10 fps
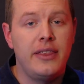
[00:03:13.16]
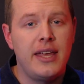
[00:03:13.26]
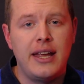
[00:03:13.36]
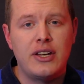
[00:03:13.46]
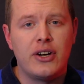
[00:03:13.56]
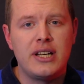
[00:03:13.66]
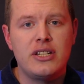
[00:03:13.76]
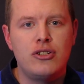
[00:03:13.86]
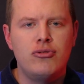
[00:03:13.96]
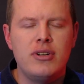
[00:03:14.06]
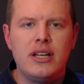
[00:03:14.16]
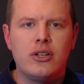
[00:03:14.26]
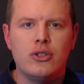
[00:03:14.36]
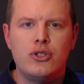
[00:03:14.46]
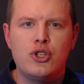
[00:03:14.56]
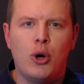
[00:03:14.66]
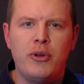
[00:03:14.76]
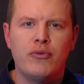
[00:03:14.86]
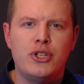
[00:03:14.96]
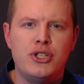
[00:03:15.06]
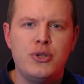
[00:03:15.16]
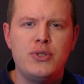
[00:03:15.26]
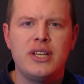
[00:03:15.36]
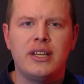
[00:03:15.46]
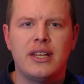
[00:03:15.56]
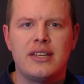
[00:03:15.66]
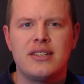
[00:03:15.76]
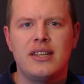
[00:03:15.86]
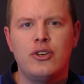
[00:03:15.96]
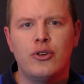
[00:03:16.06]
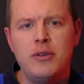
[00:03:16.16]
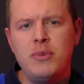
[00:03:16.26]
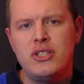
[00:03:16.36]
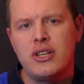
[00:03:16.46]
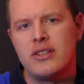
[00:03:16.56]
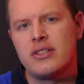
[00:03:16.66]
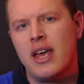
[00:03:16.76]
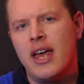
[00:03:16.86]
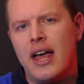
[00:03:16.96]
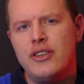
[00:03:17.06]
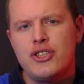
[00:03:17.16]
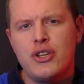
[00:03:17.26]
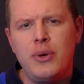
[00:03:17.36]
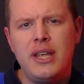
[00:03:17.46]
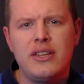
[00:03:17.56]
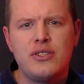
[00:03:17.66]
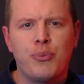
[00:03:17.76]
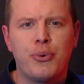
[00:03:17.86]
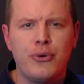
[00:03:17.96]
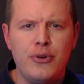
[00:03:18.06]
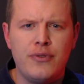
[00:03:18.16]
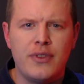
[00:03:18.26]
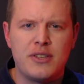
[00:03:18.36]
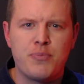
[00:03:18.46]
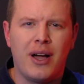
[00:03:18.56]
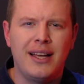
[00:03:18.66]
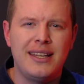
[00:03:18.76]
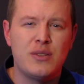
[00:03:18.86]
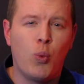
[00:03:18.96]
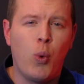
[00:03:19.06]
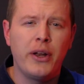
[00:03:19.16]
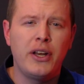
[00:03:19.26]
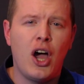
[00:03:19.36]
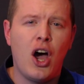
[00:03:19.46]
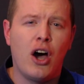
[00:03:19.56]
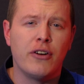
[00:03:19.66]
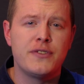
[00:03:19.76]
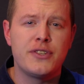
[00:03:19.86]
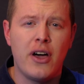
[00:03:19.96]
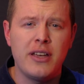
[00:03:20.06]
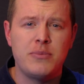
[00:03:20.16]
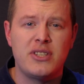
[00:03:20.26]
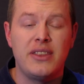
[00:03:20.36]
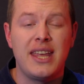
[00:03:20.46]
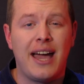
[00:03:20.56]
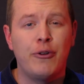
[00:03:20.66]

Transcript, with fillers: The A nine did a really good job in reducing this in your images, and Sony has improved this by at least one and a half times in the